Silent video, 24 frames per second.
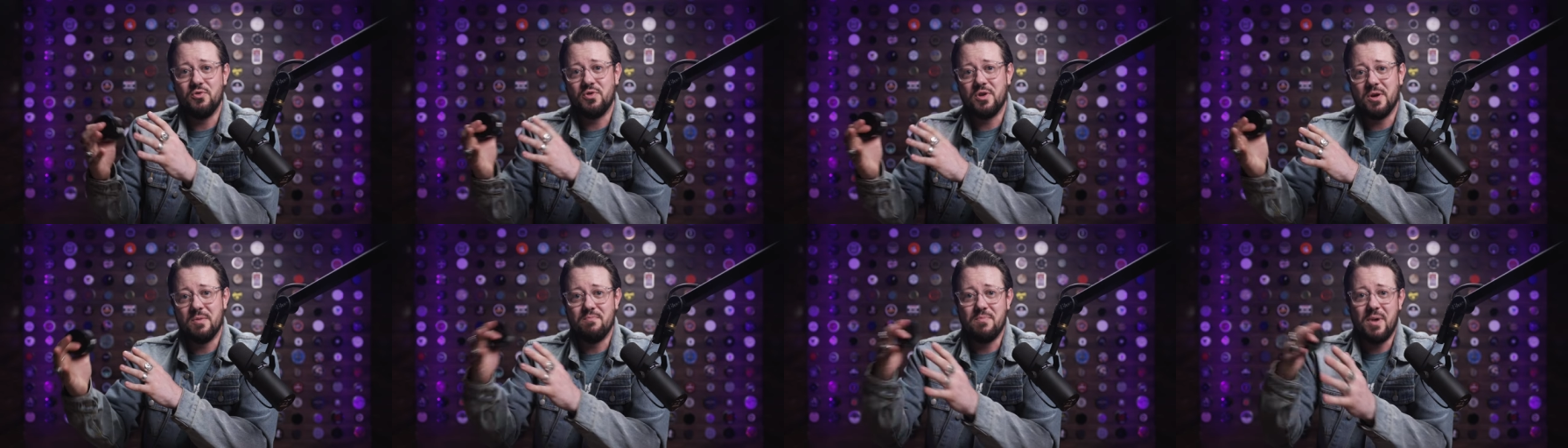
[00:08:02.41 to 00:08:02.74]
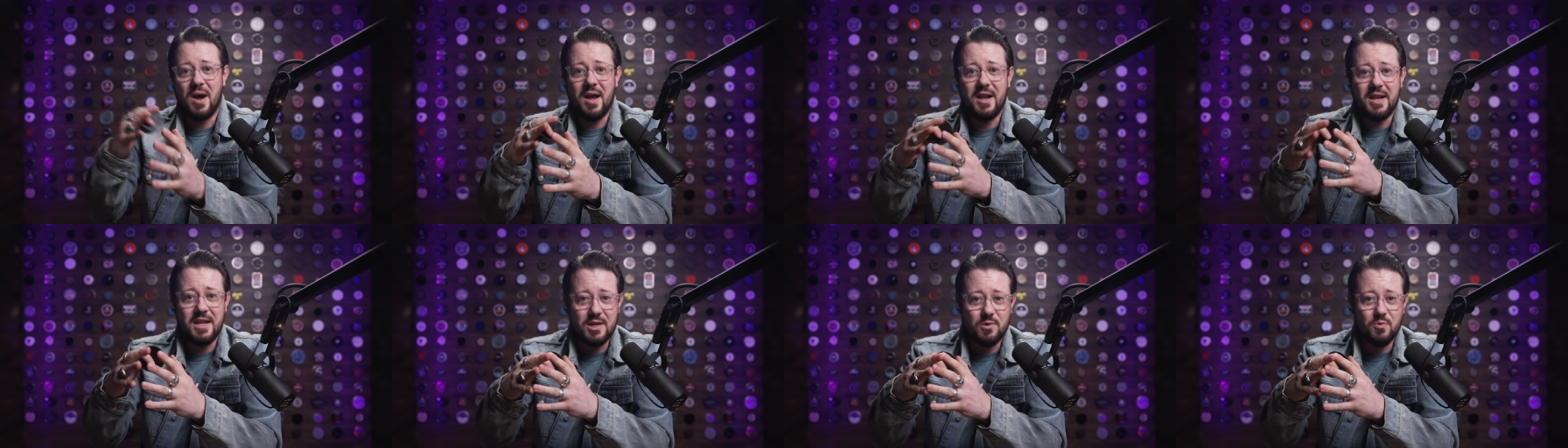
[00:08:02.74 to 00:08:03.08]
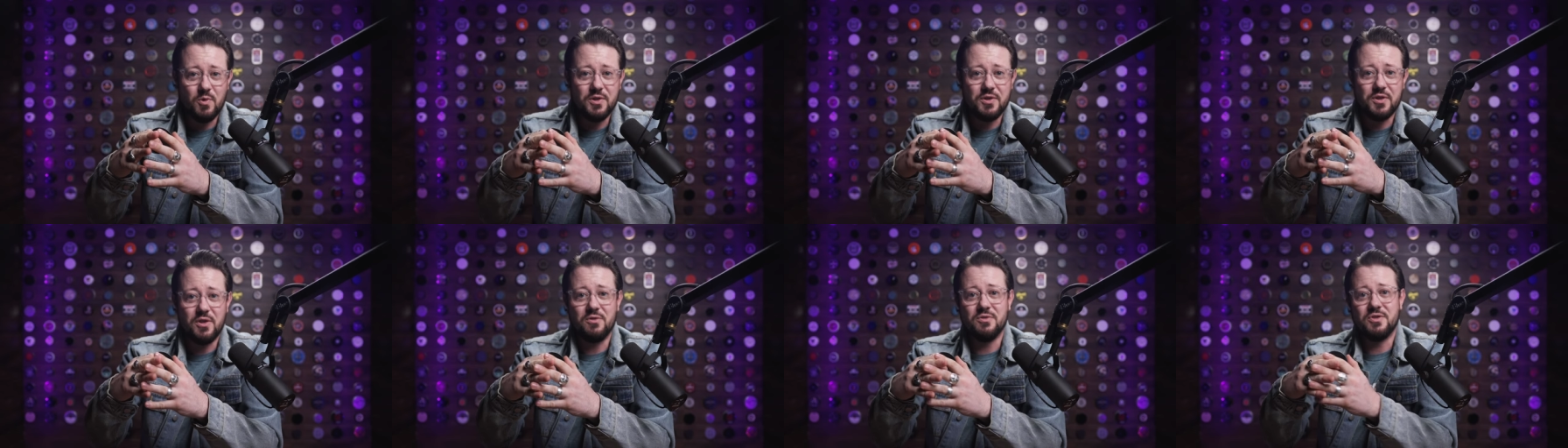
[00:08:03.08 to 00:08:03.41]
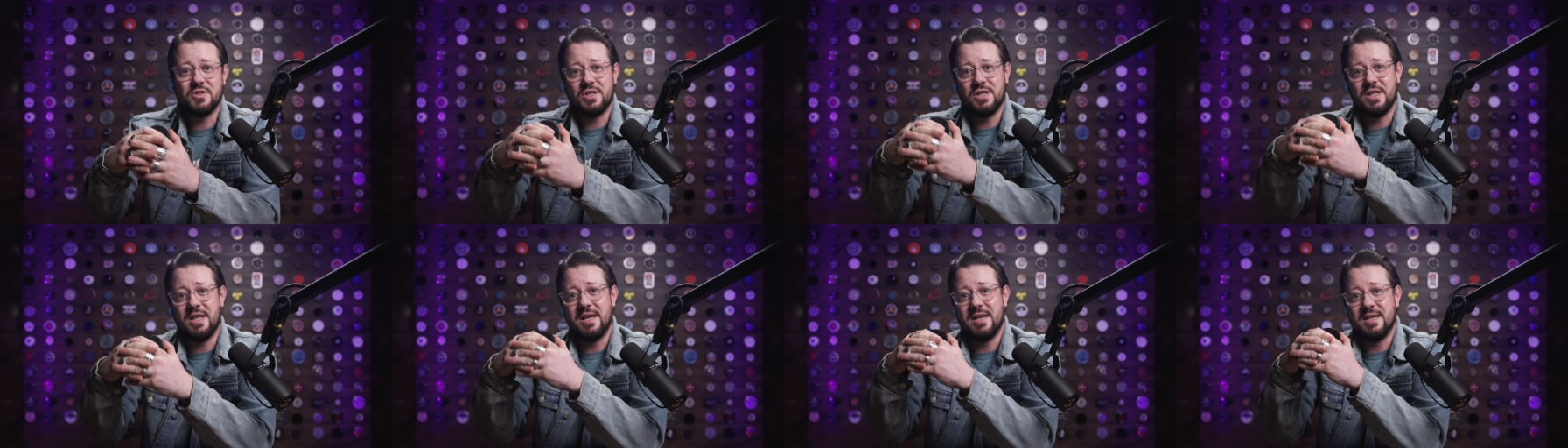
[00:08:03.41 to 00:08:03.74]
combining with those
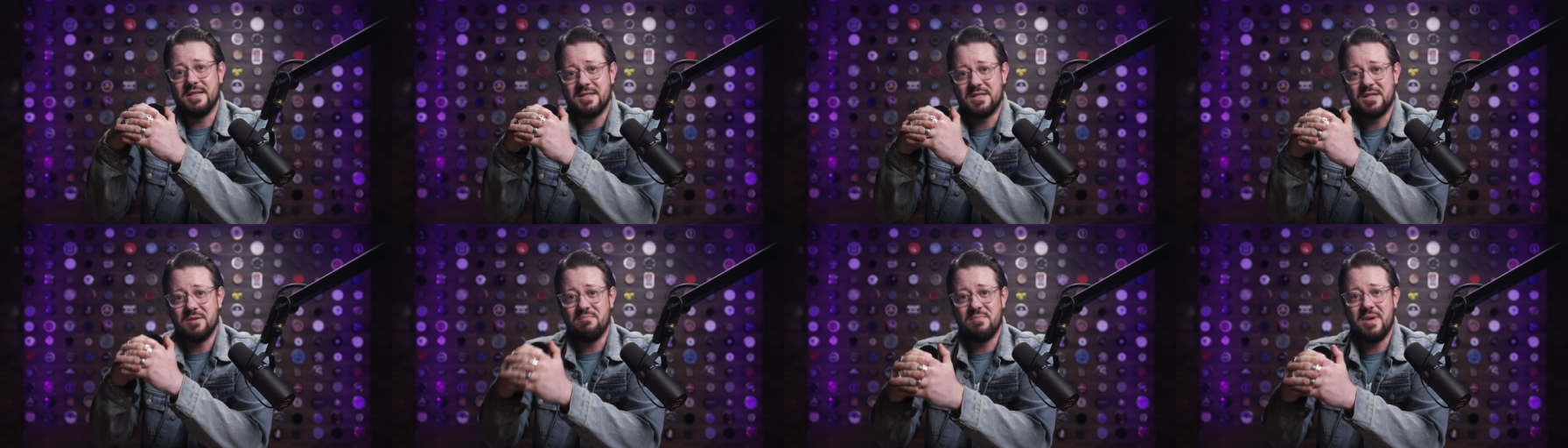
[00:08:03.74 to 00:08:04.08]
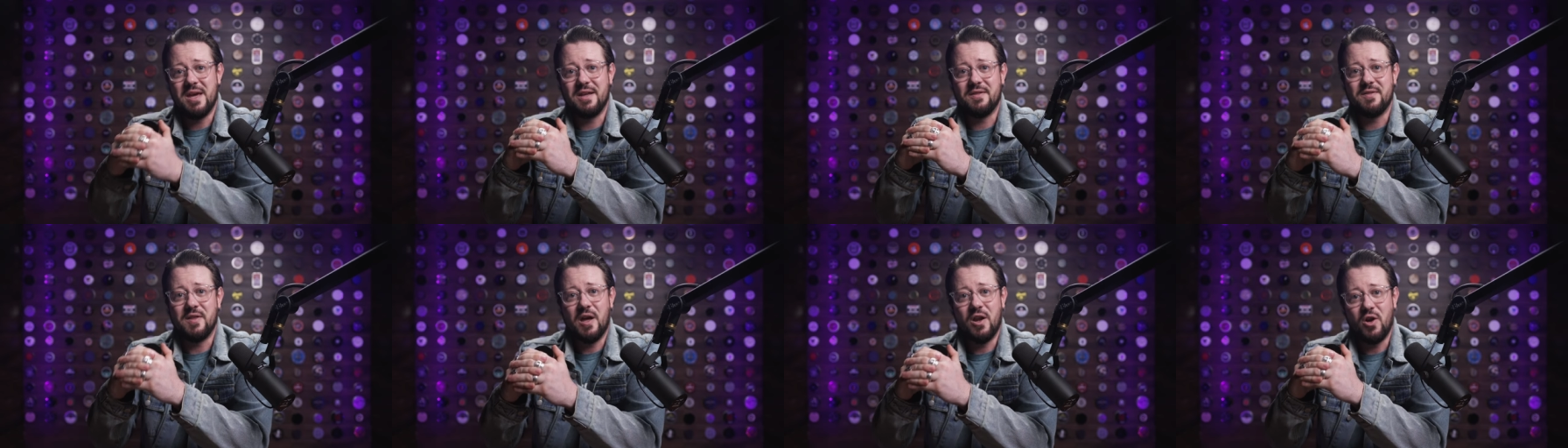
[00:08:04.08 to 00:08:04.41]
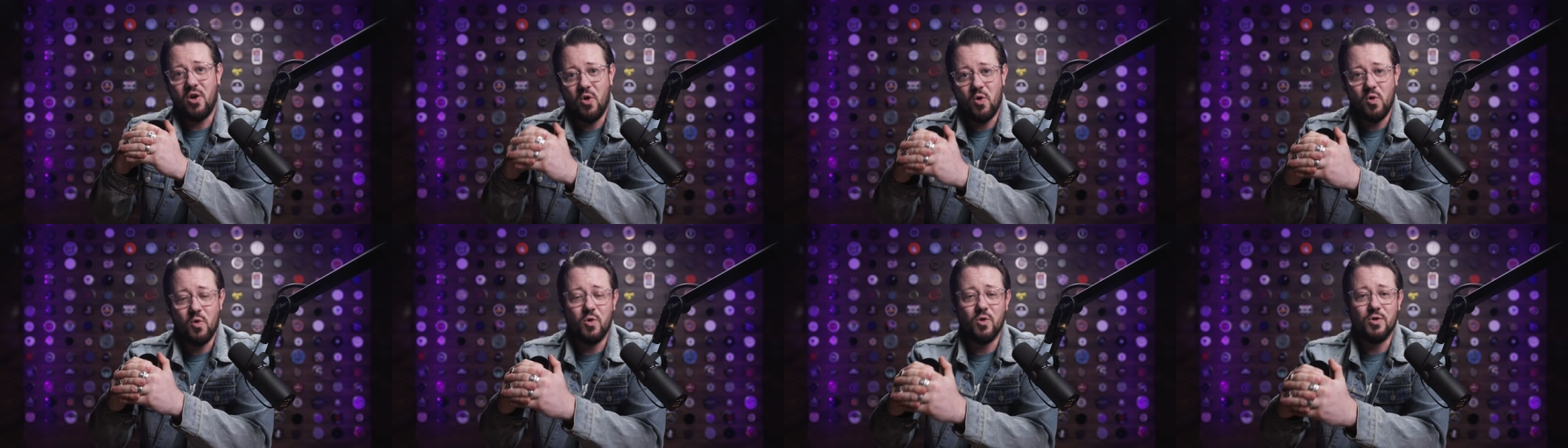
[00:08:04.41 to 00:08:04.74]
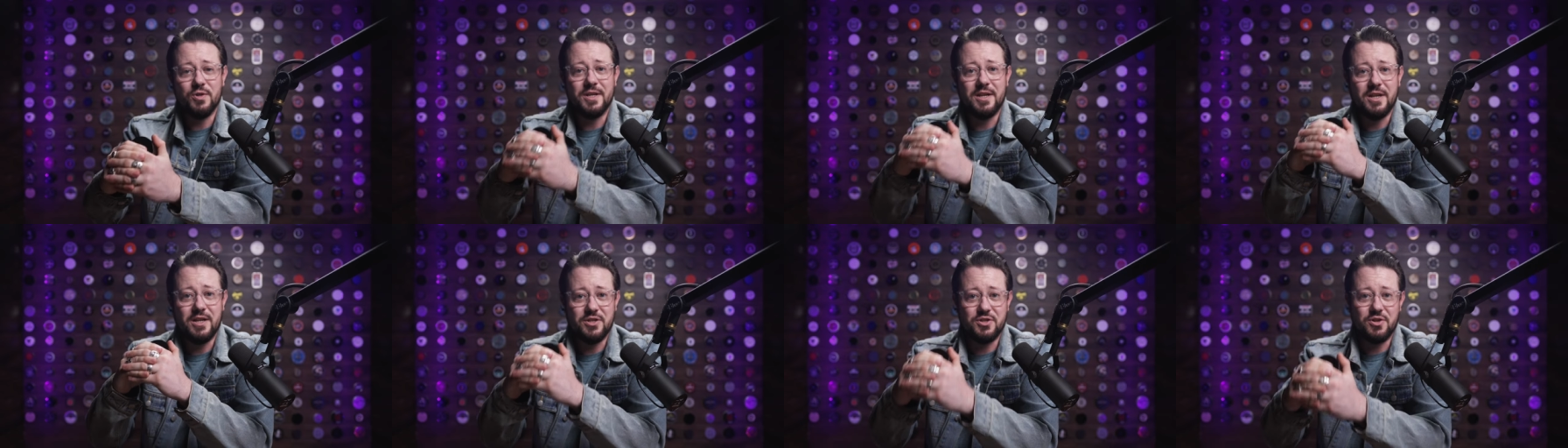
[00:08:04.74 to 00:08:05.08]
clays to make that hold
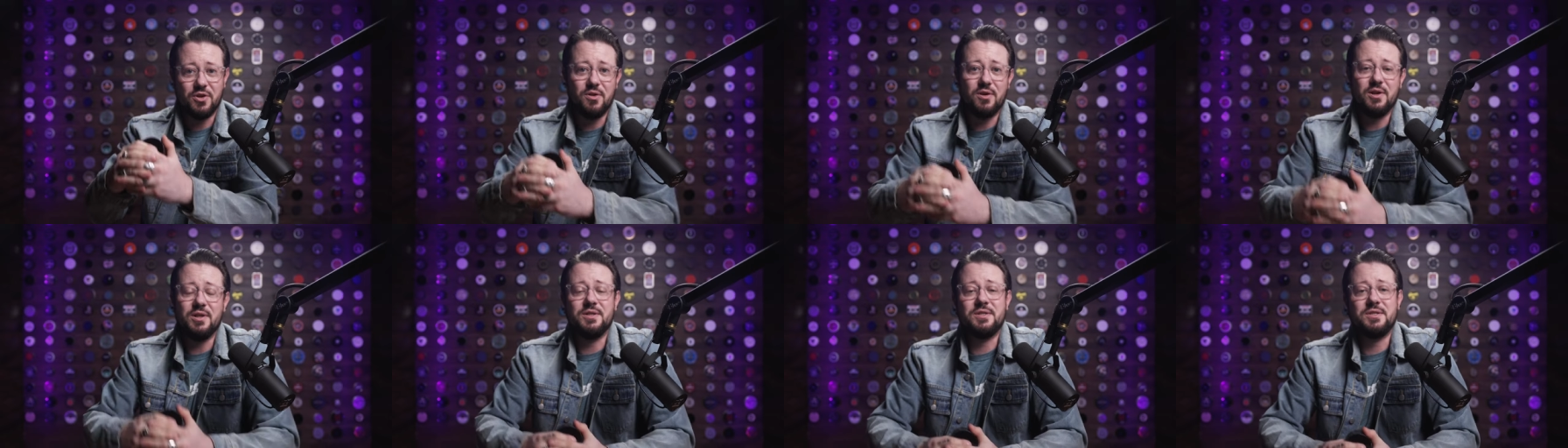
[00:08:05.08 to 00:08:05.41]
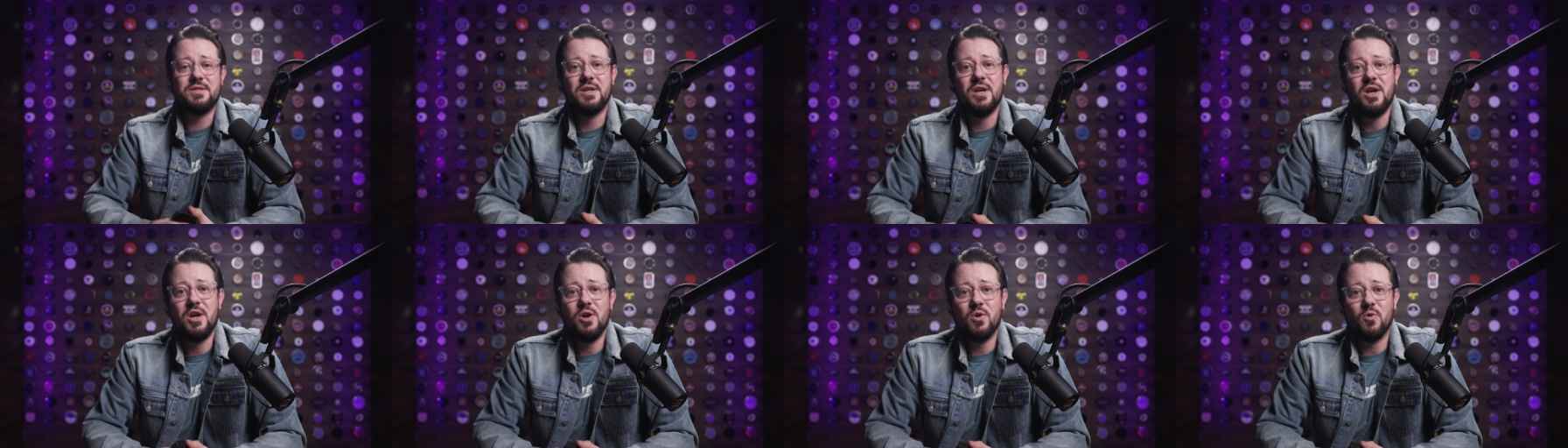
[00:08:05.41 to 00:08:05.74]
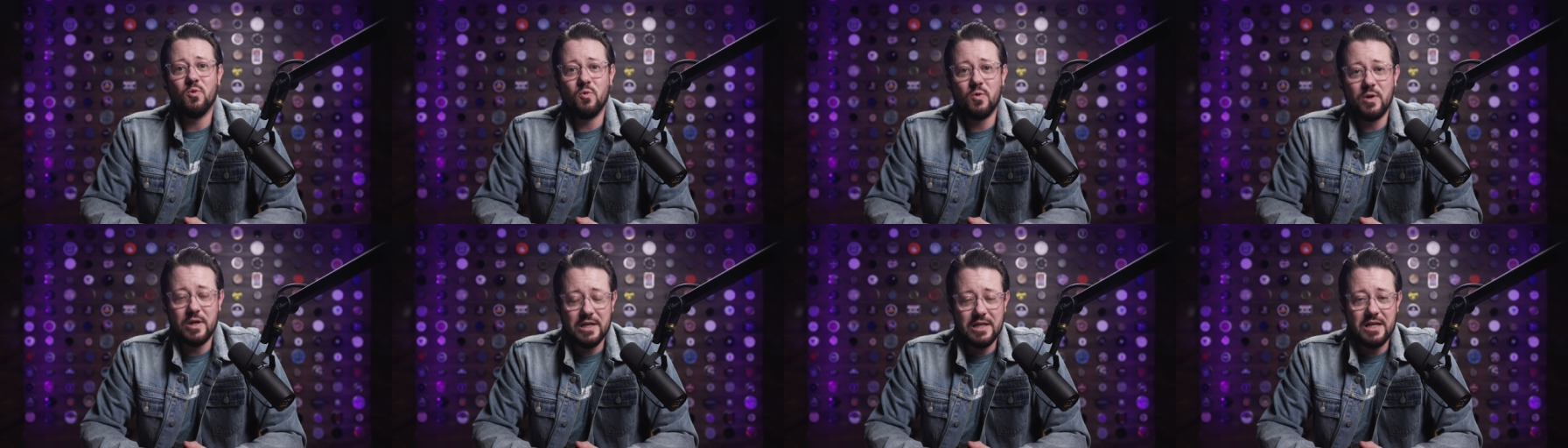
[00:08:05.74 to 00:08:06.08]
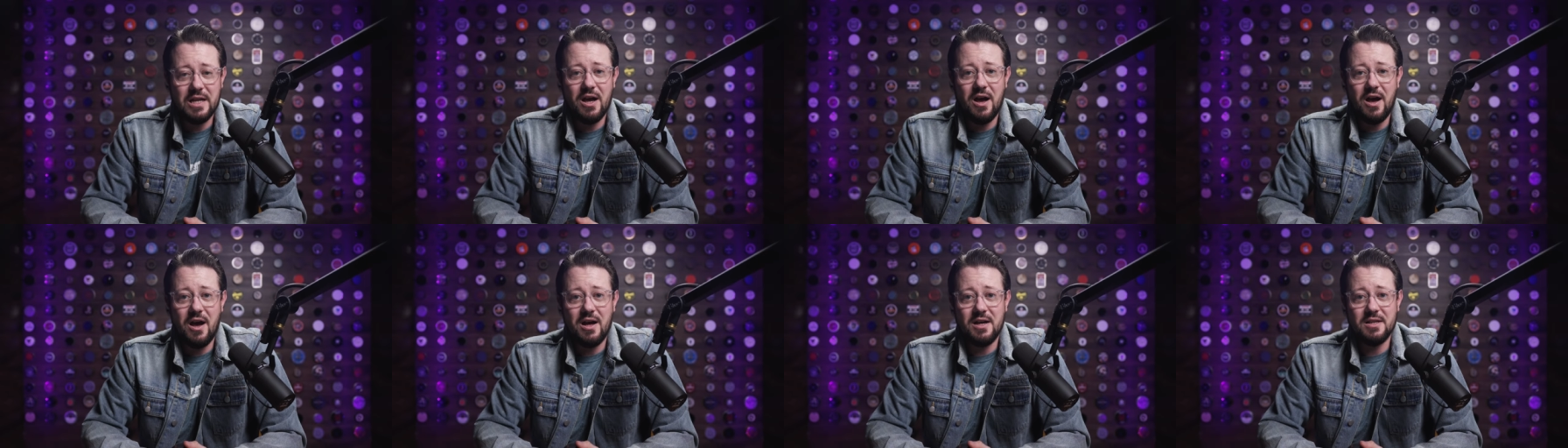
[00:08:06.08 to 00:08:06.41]
and endurance
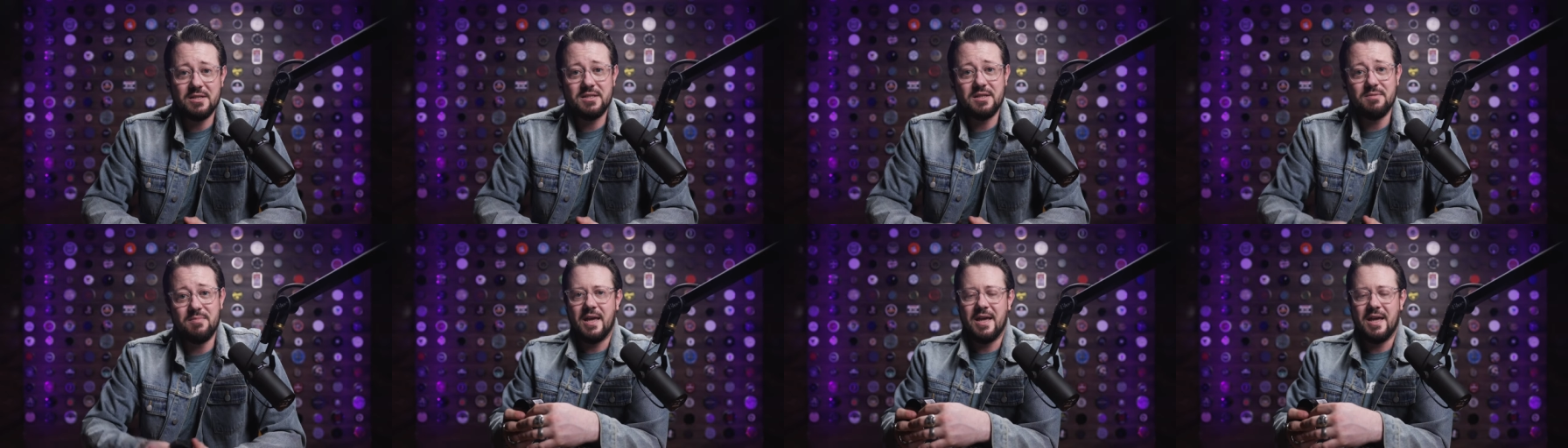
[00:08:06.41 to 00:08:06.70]
really awesome.